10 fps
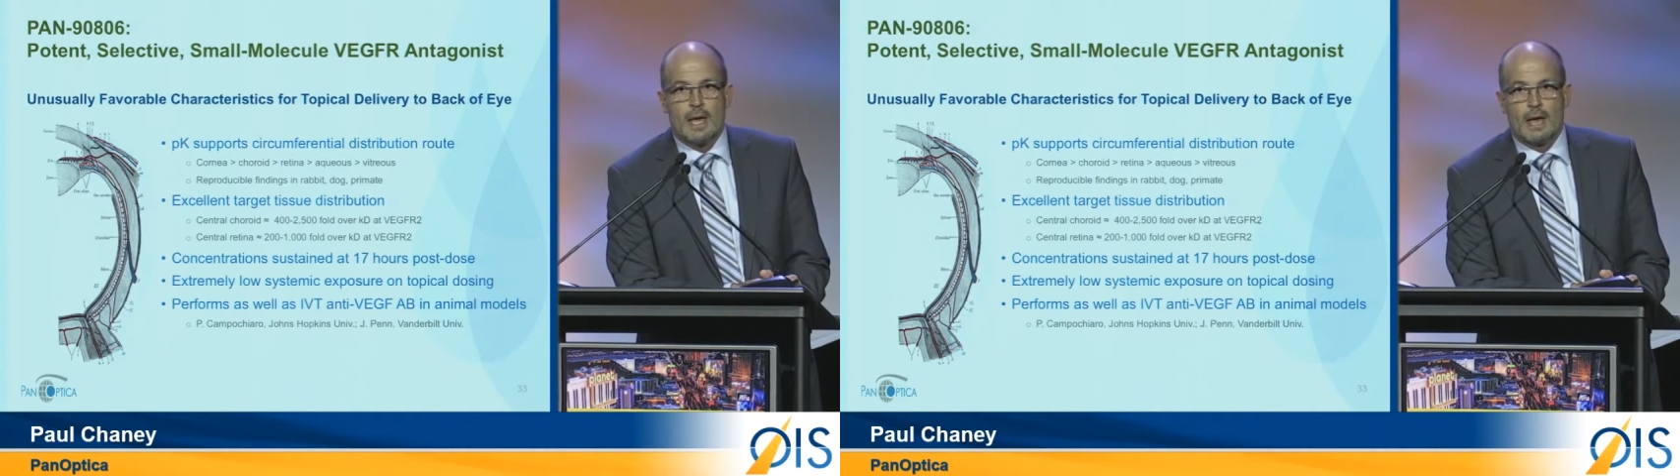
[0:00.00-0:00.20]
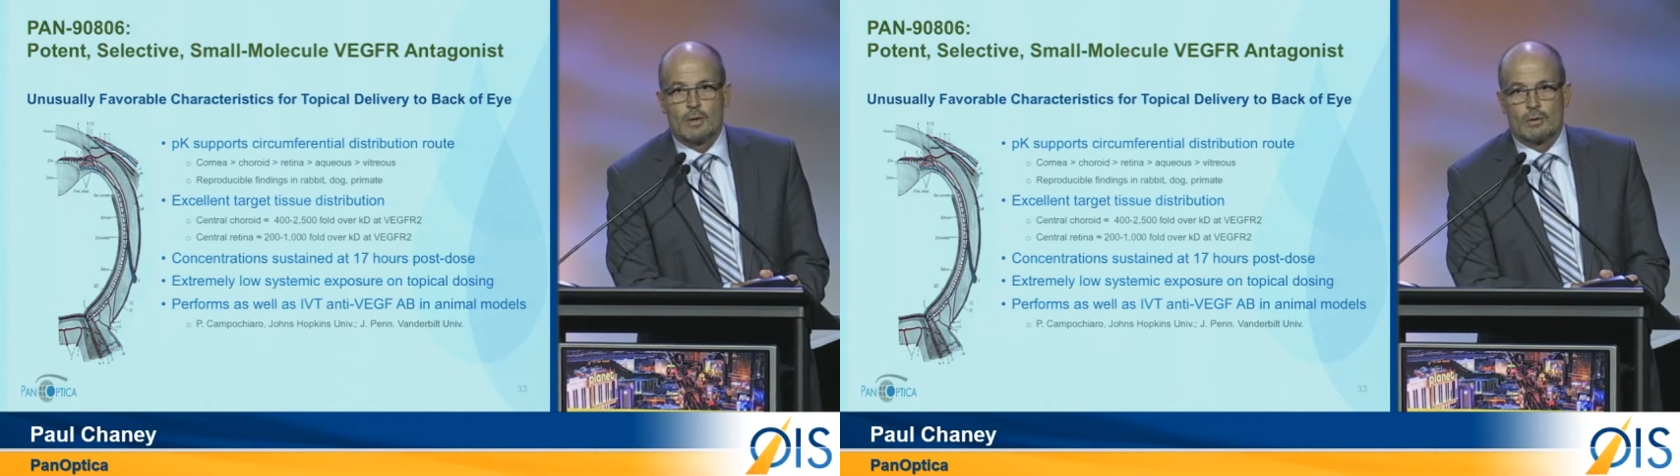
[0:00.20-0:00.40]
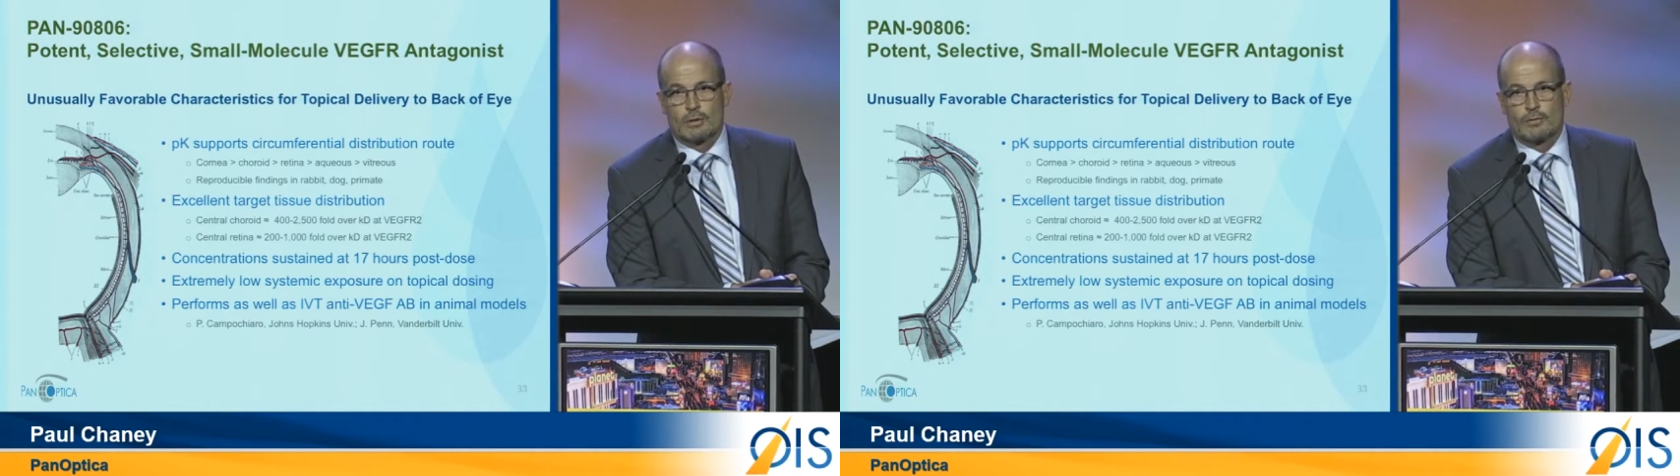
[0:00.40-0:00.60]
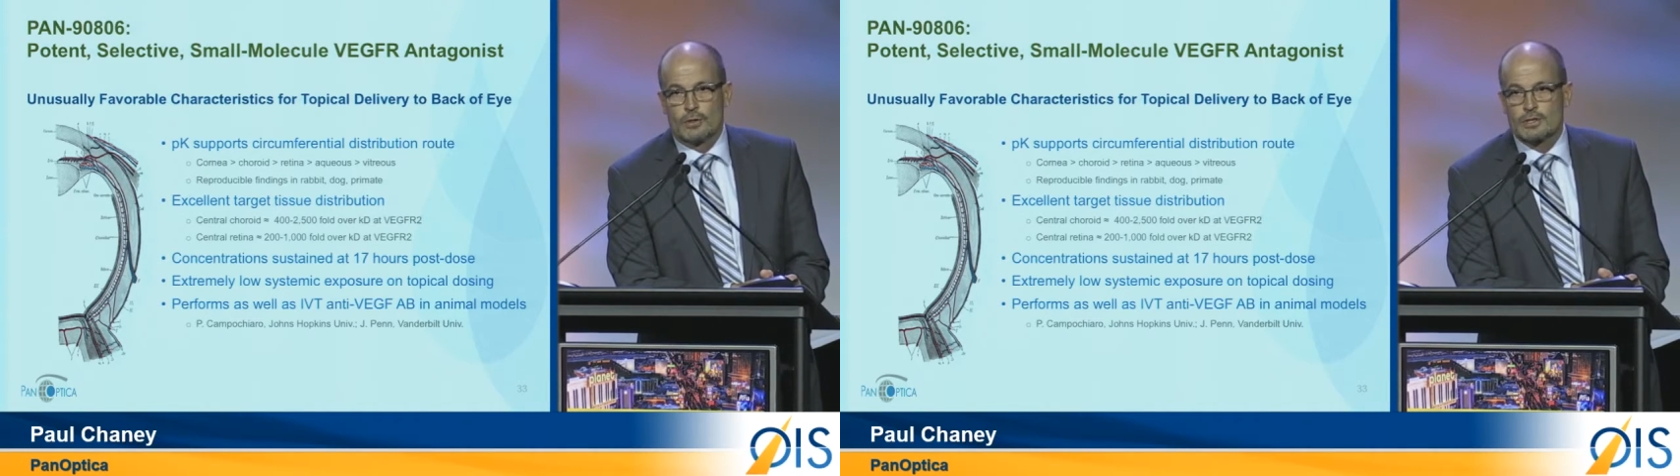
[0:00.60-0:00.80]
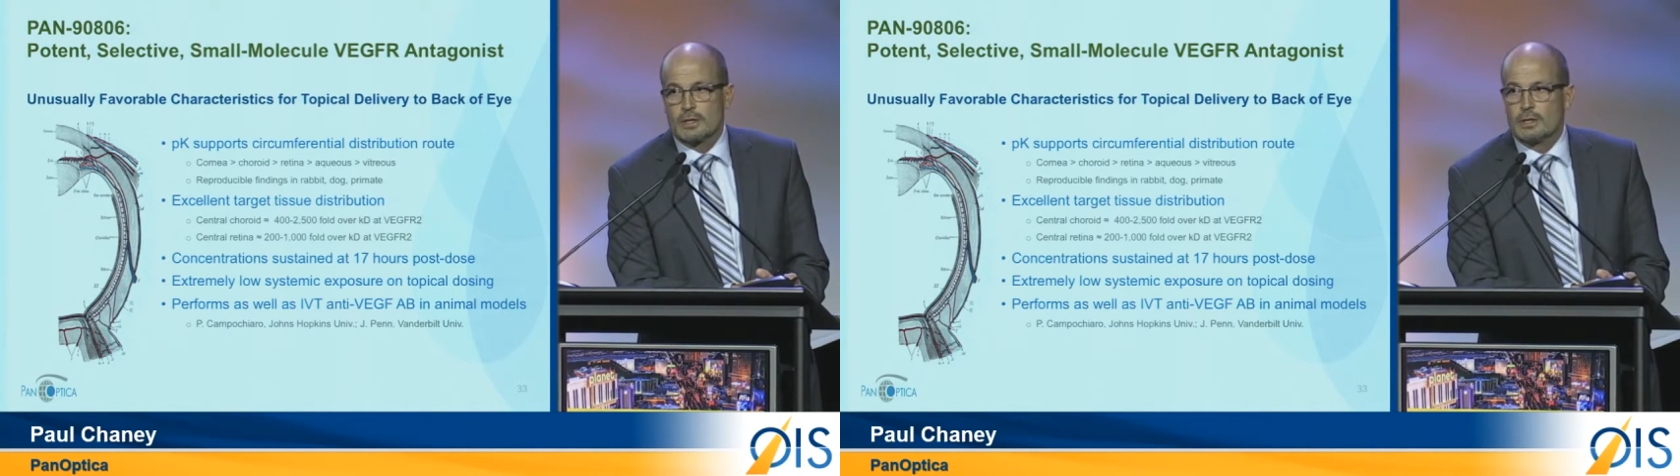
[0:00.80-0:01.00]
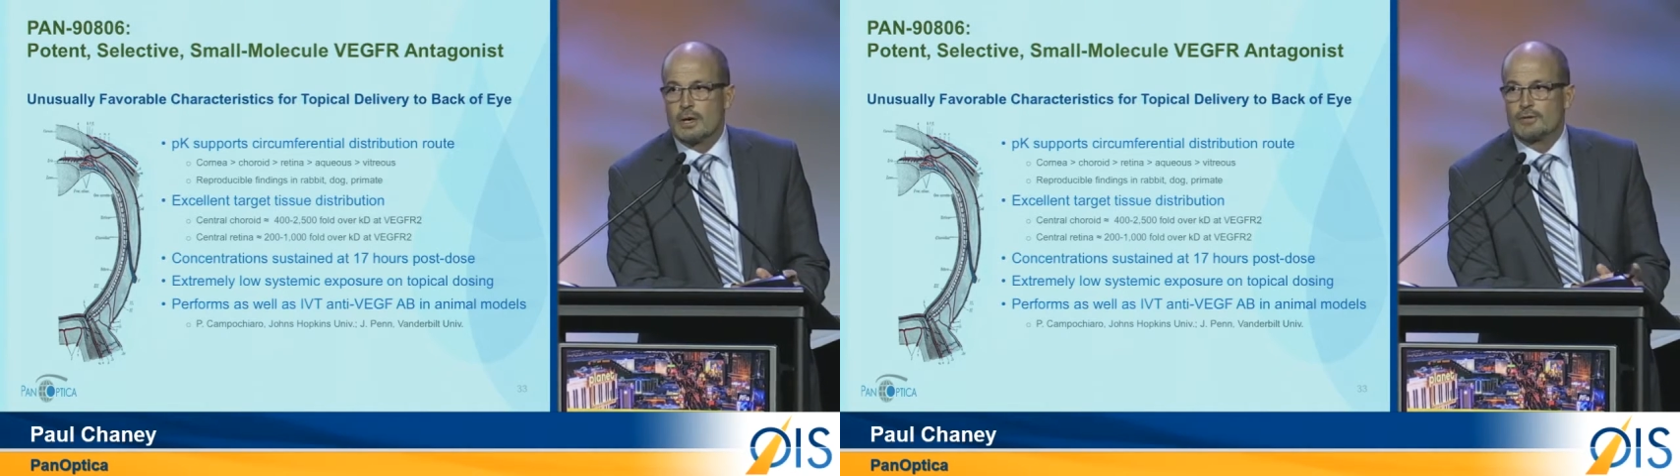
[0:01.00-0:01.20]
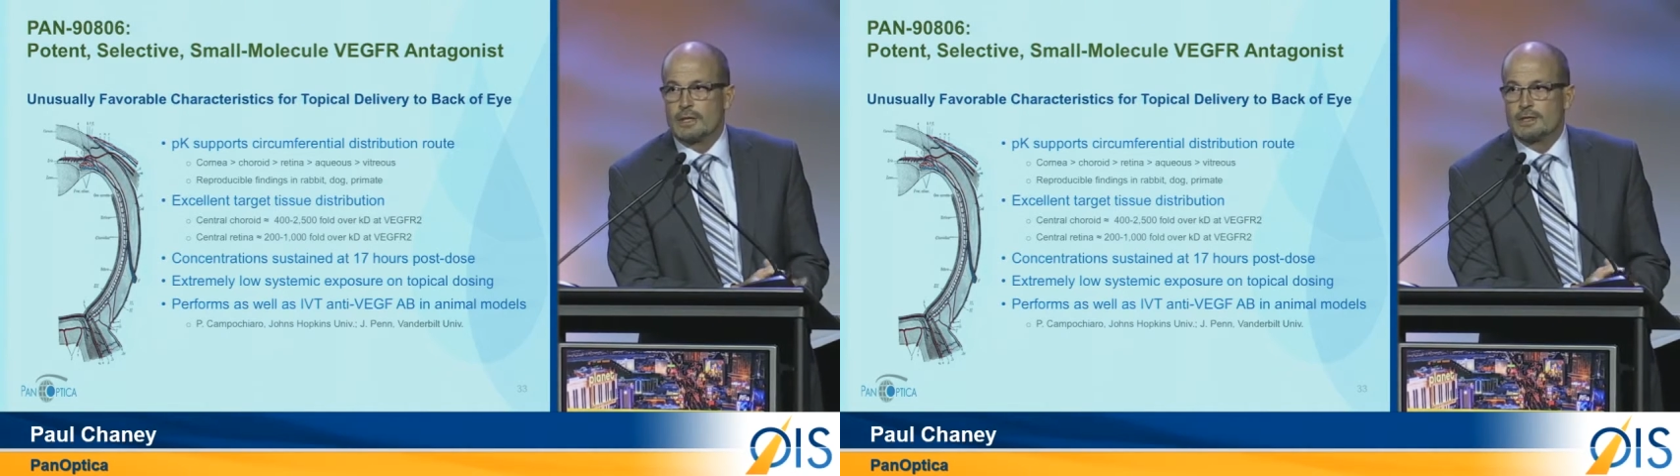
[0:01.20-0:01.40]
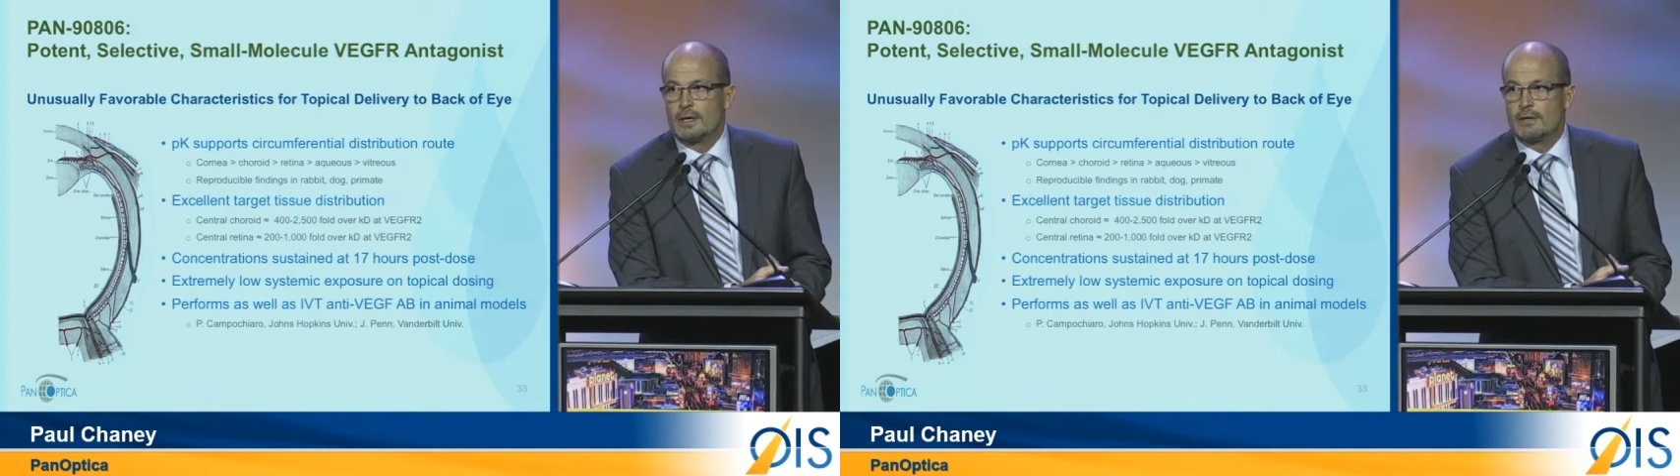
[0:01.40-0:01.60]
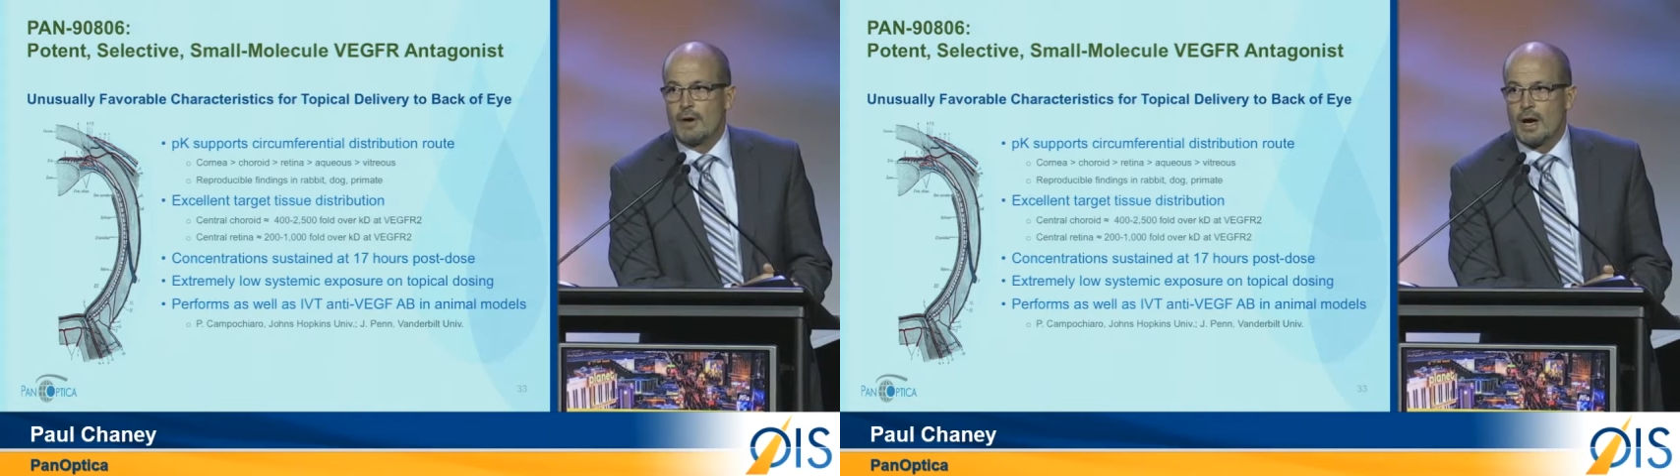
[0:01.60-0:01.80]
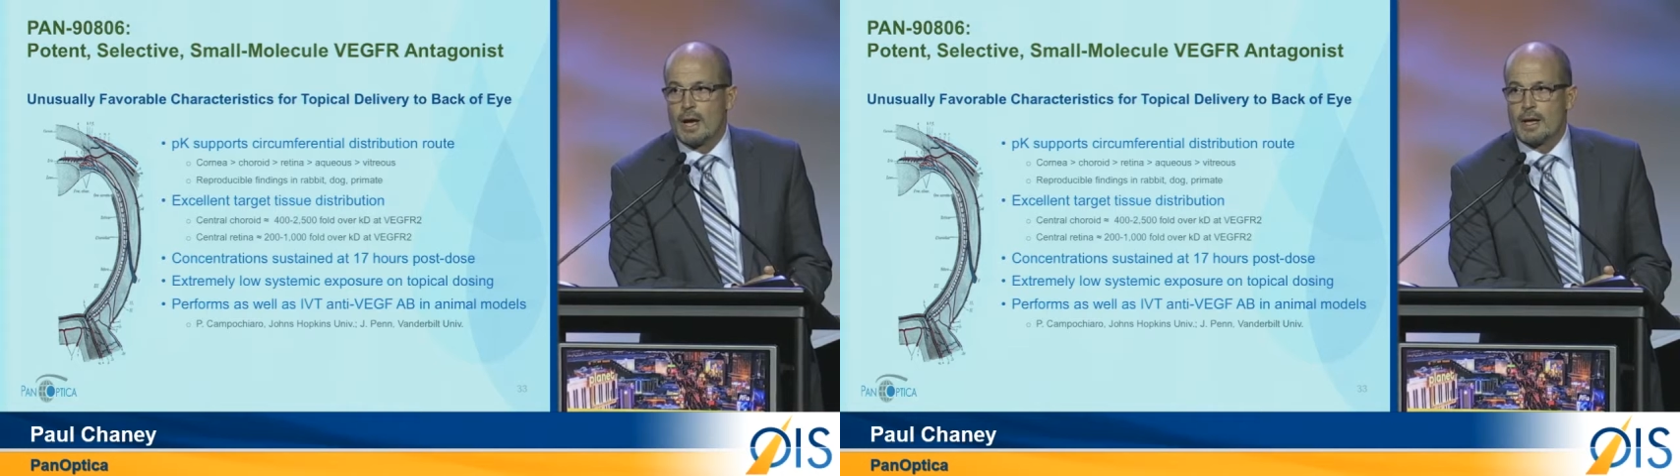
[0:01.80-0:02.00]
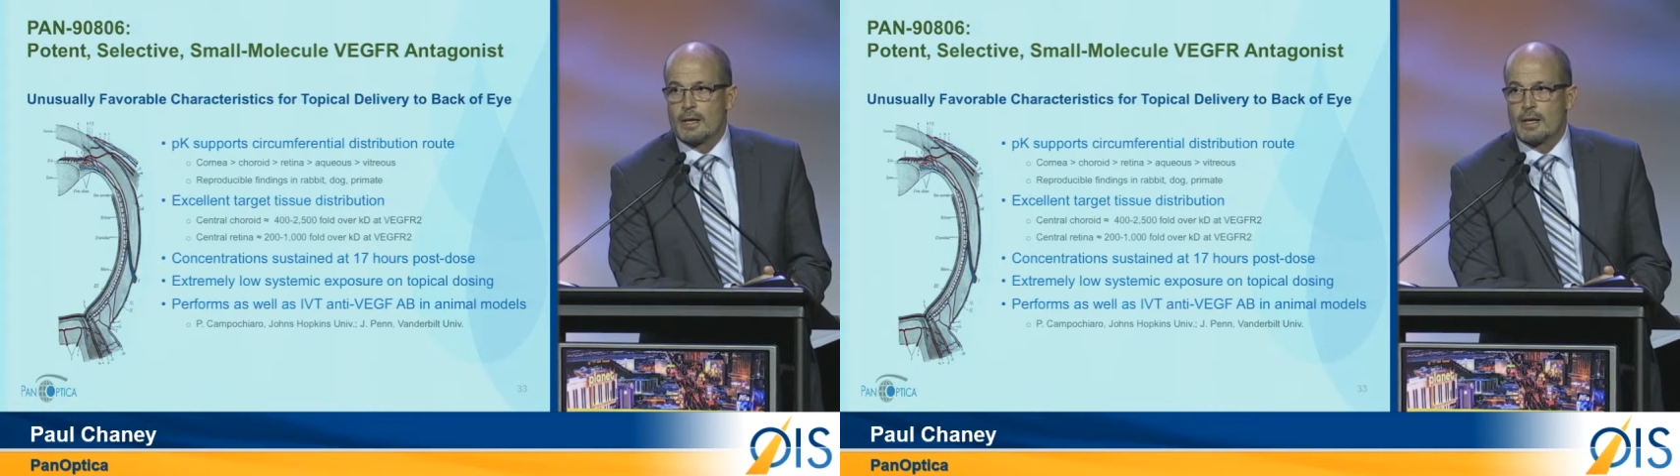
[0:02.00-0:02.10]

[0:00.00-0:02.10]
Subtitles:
and we were fortunate enough to identify